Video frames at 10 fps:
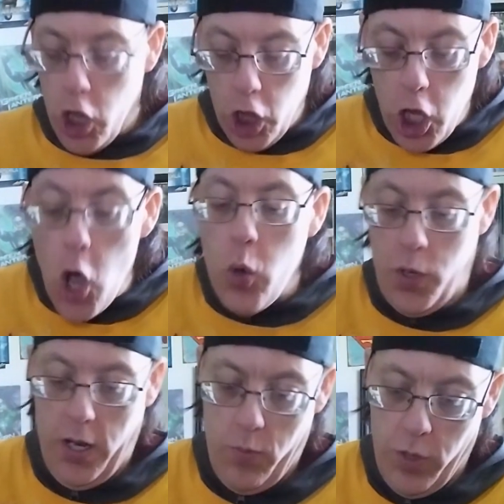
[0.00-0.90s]

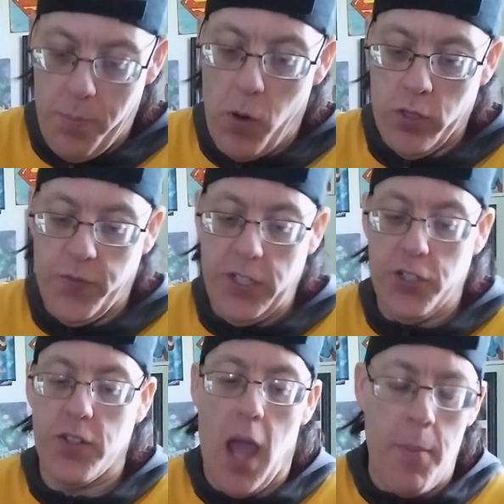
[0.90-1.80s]
Loaded with bonus
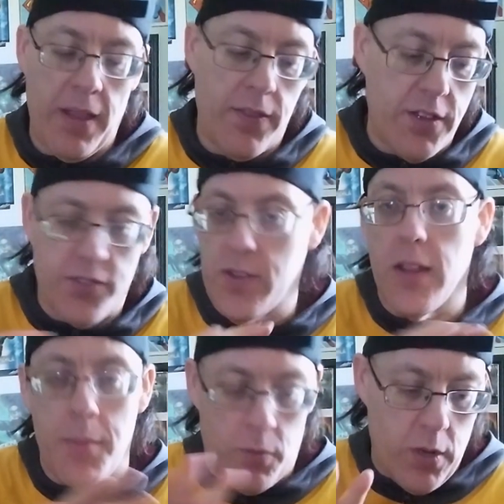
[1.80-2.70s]
features. I mean, just
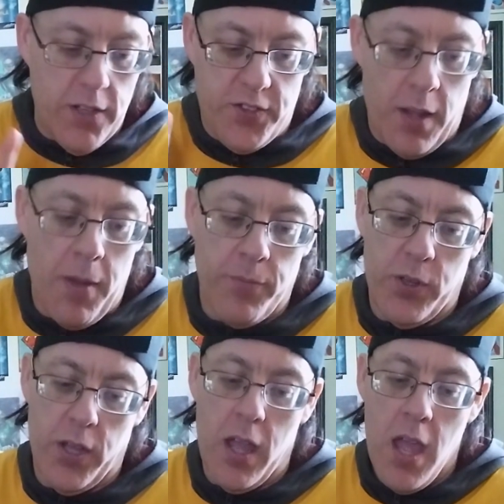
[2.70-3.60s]
let me read some of
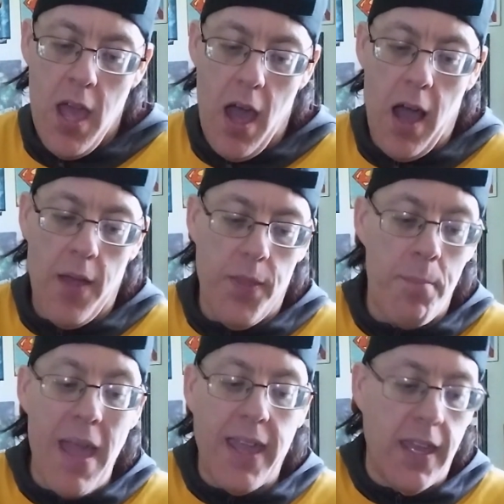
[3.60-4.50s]
them to you. The
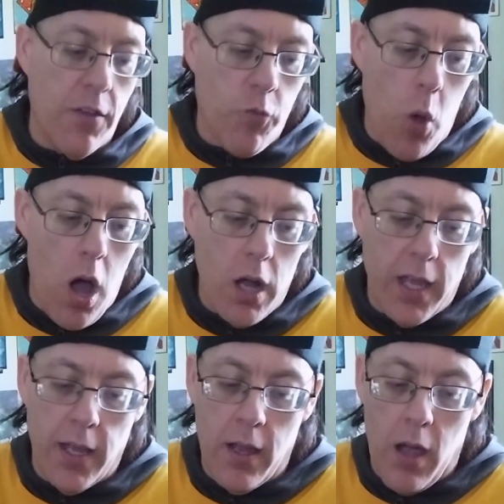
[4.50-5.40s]
making of
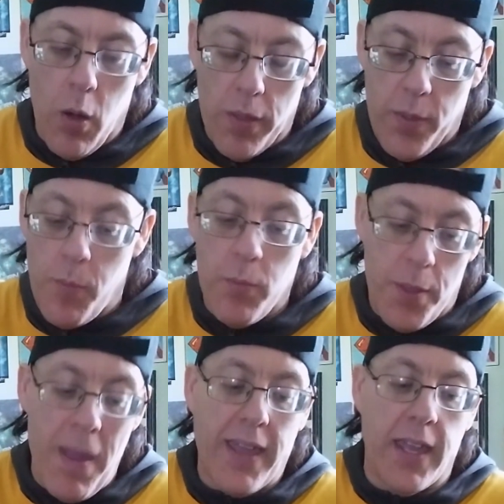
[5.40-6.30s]

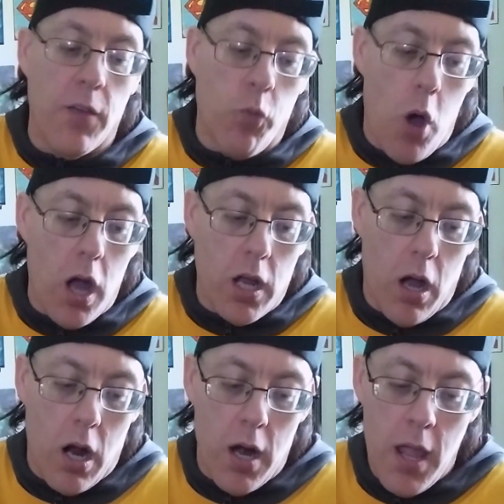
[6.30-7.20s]
the making of Walk
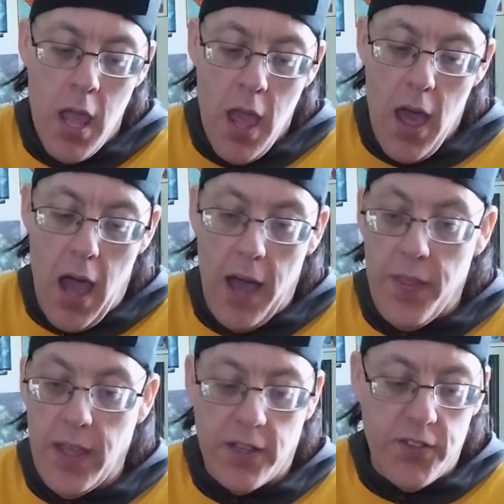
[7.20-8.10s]
Hard,
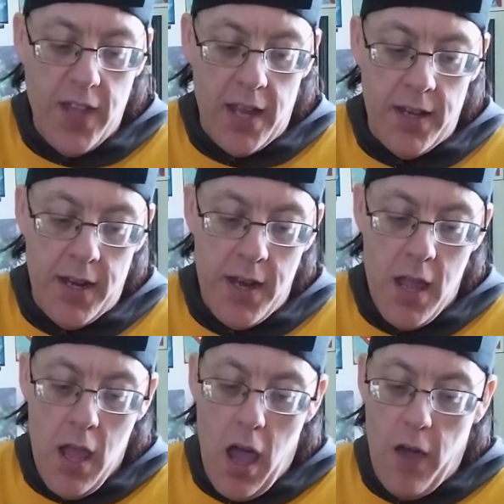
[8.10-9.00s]
the extended
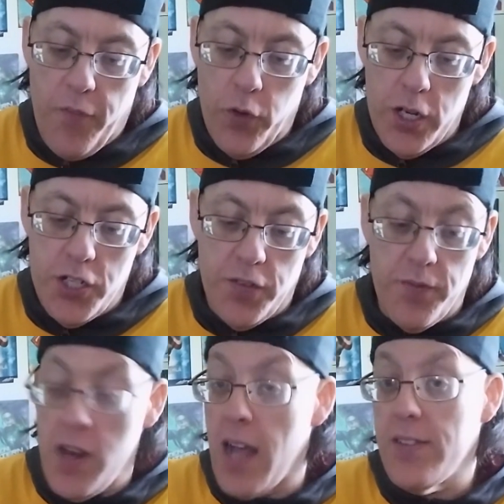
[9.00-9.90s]
footage
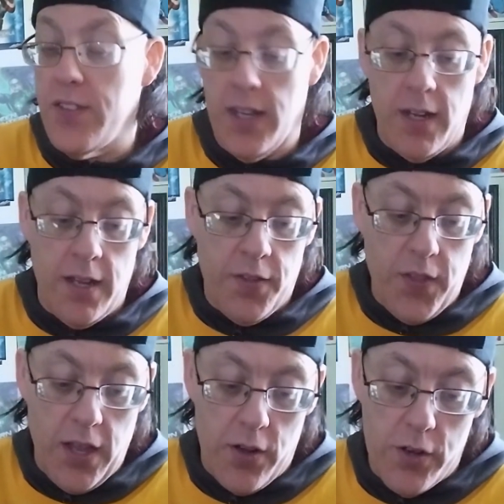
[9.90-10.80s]
of not seen in
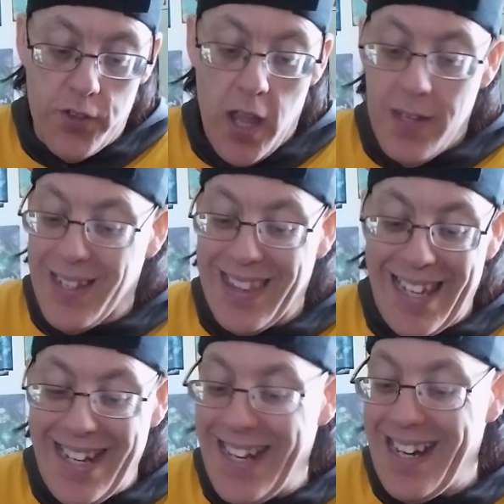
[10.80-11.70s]
theaters,
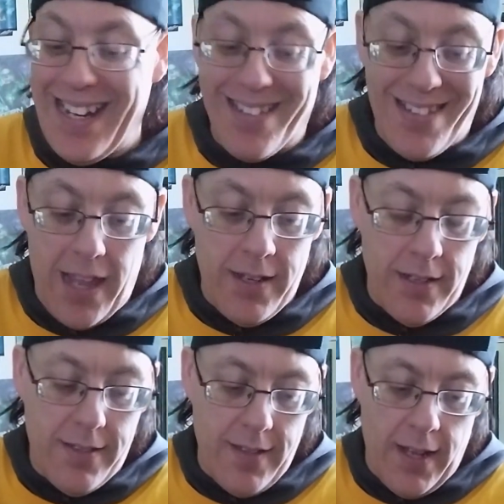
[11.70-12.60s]
deleted and
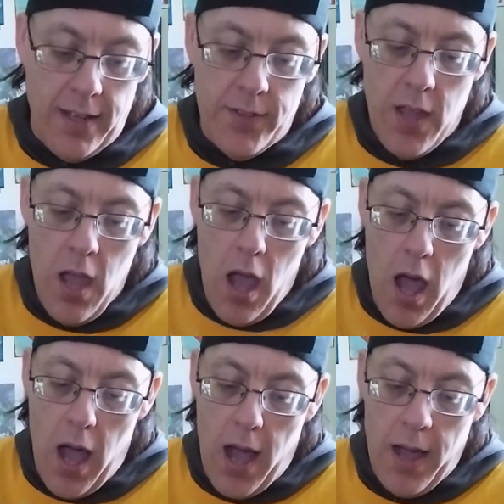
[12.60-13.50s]
extended scenes,
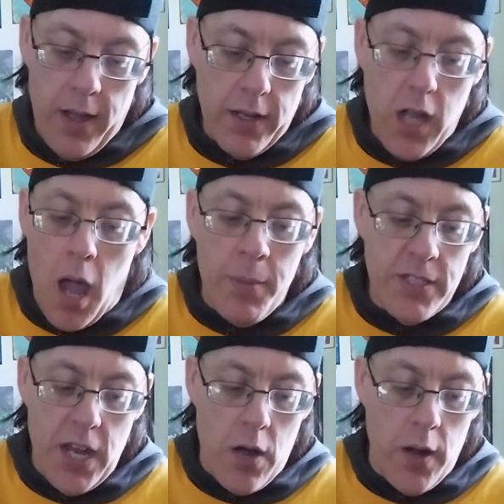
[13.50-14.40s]

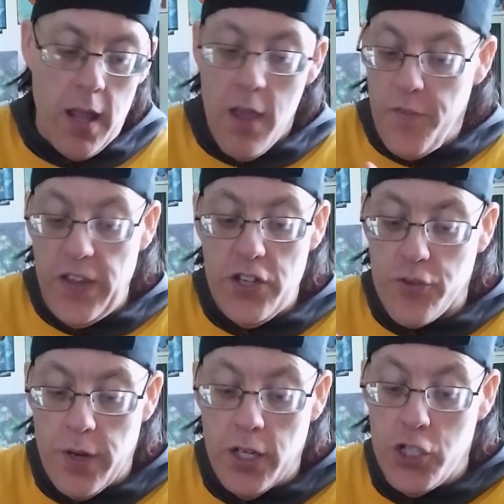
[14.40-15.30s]
commentary
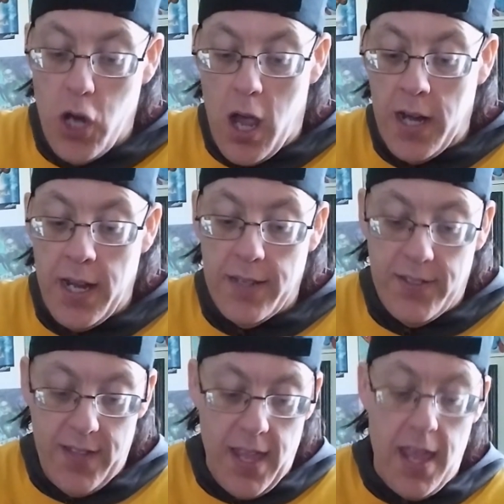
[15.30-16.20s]
featuring John
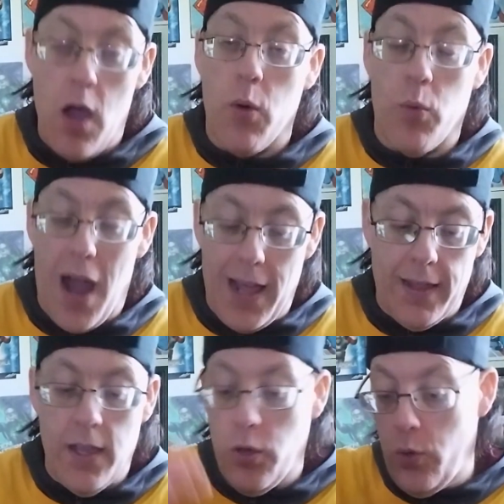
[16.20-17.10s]
C.
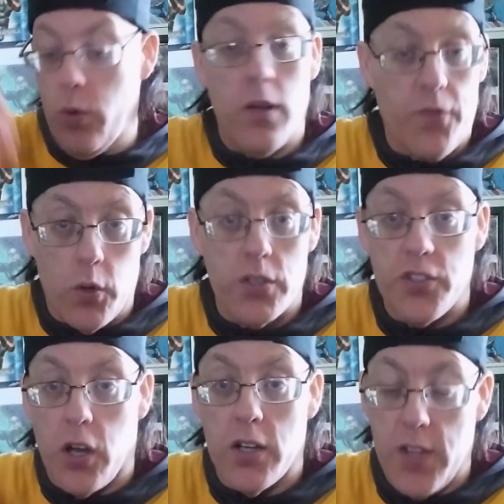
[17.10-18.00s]
Reilly, who of course
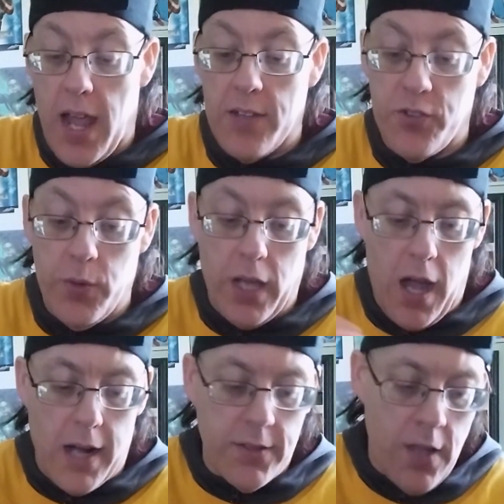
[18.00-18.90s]
stars as Dewey
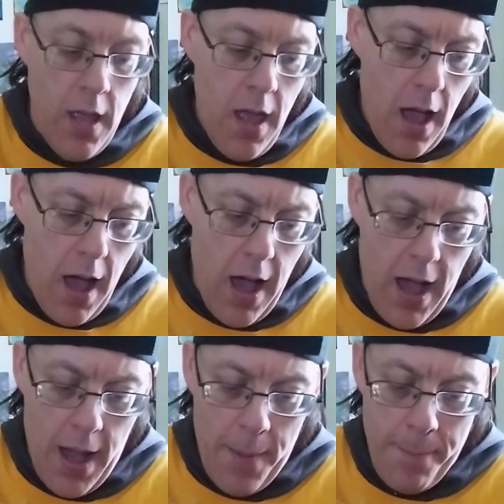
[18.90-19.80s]
Cox,
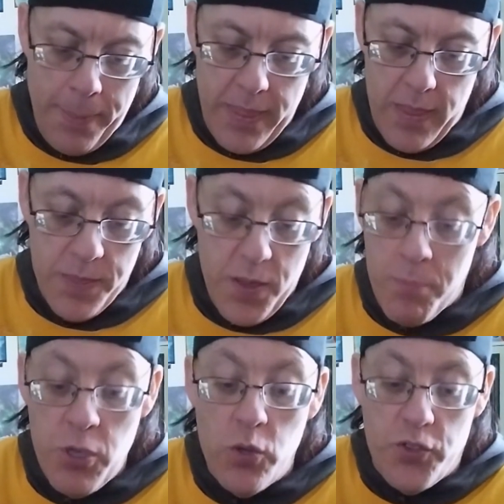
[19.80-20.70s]
the
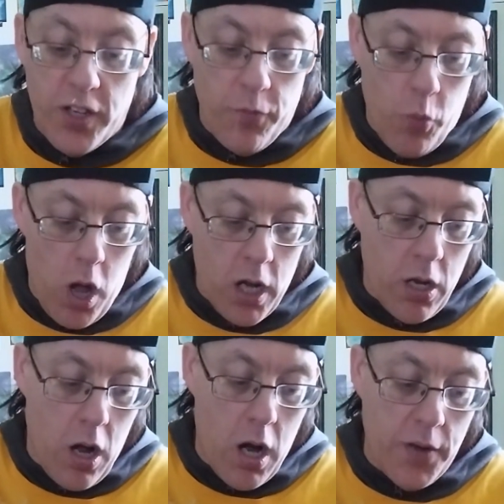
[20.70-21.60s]
music of Walk
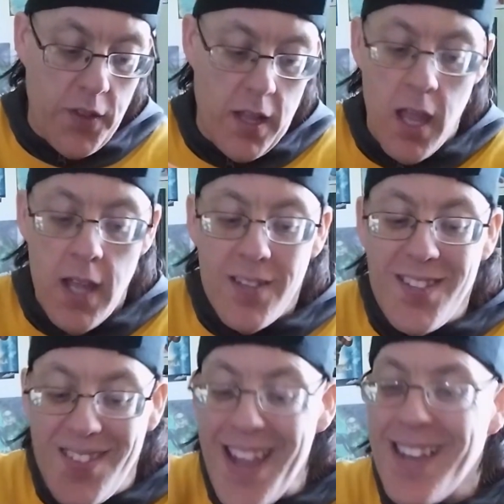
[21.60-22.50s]
Hard, the
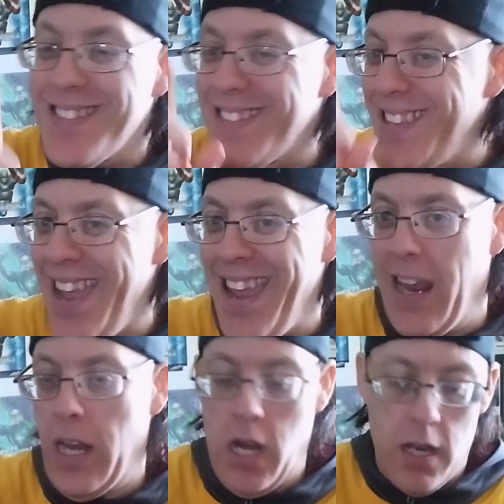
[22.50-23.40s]

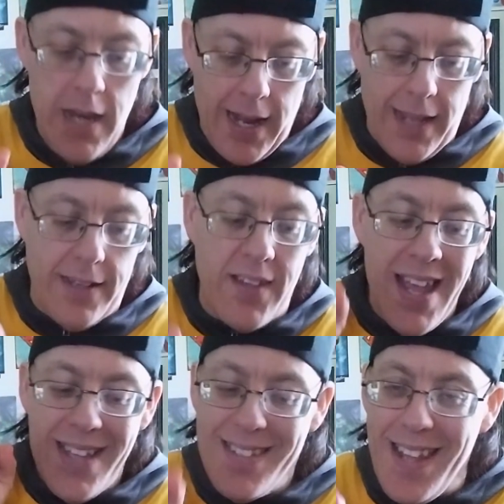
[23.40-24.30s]
16, now get this,
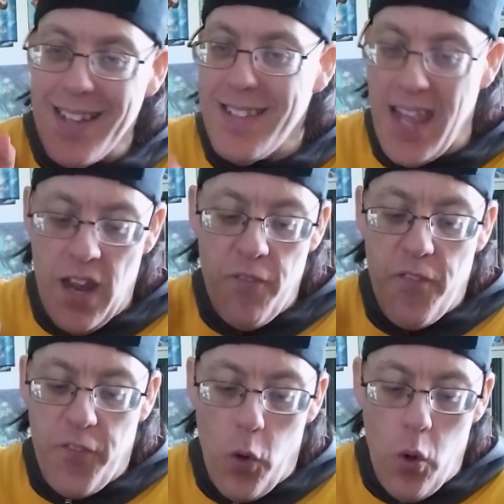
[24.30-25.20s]
16
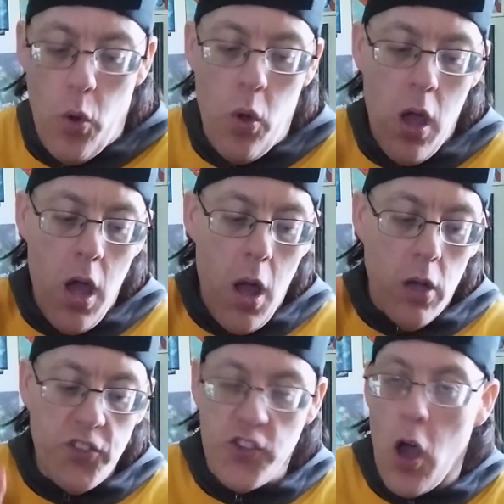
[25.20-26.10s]
full
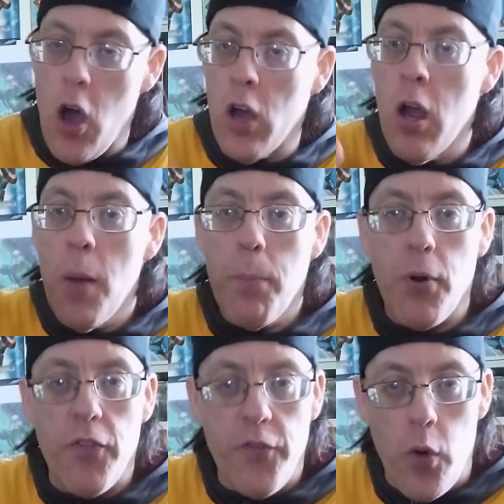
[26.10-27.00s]
song
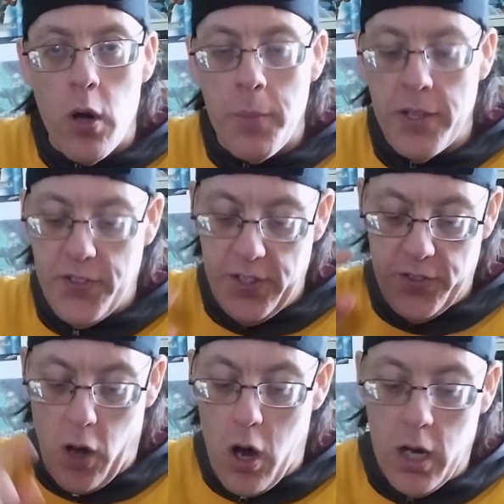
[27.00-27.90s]

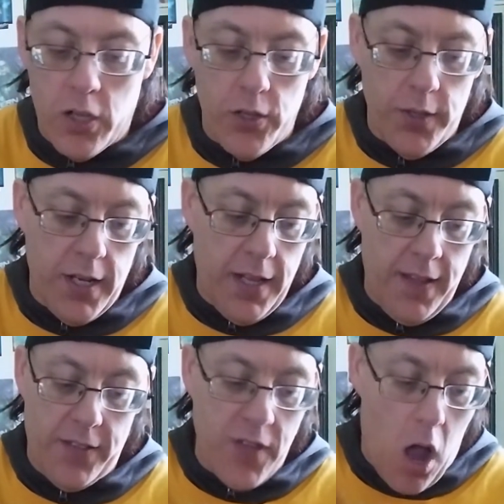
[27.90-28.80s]
performances are included
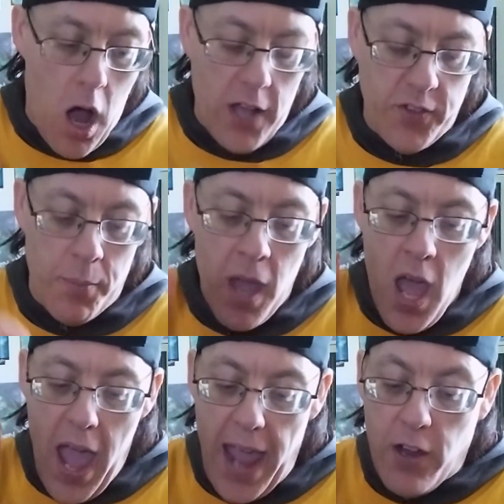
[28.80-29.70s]
in this. Awesome.
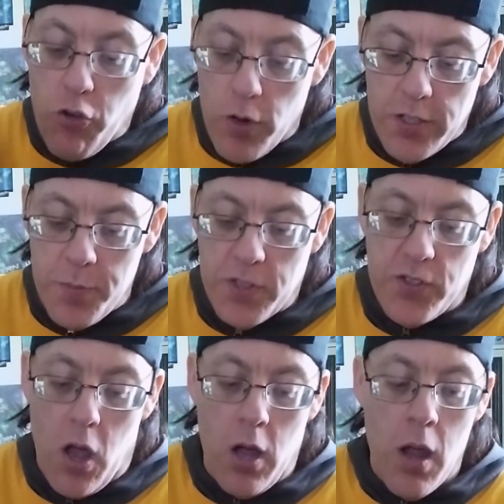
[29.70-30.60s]
A Christmas
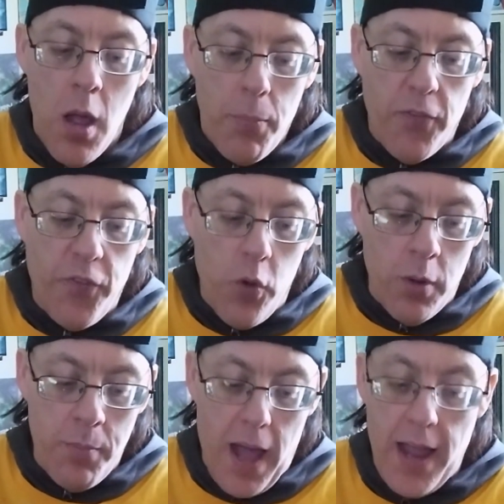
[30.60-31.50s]
song
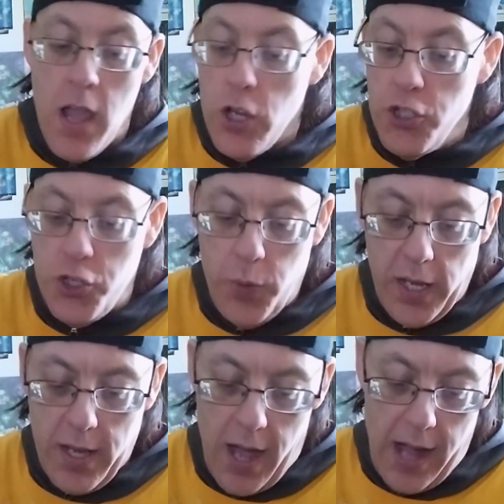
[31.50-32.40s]
performed by
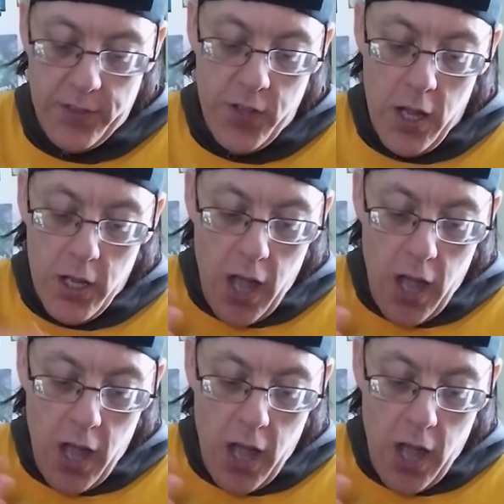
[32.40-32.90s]
Dewey Cox.